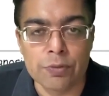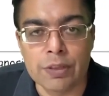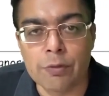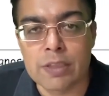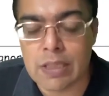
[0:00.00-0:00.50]
Say,
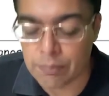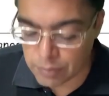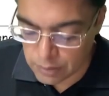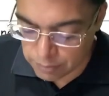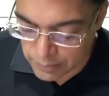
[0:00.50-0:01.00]
for
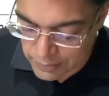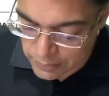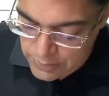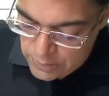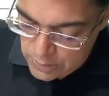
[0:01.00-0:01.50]
example, a milky
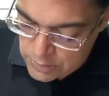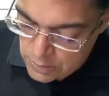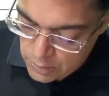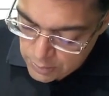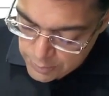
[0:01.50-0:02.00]
discharge
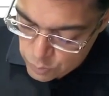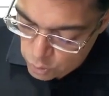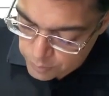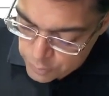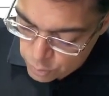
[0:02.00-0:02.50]
is going
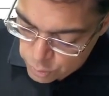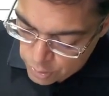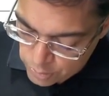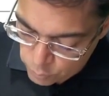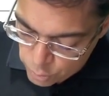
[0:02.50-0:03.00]
to be
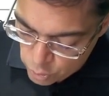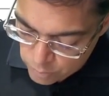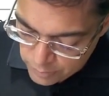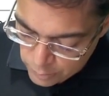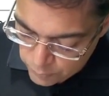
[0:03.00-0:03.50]
associated most
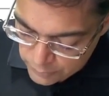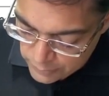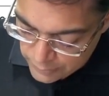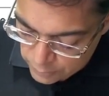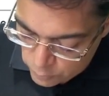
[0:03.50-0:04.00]
commonly with
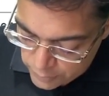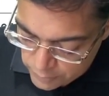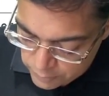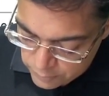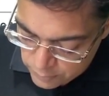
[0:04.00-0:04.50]
galactorrhea.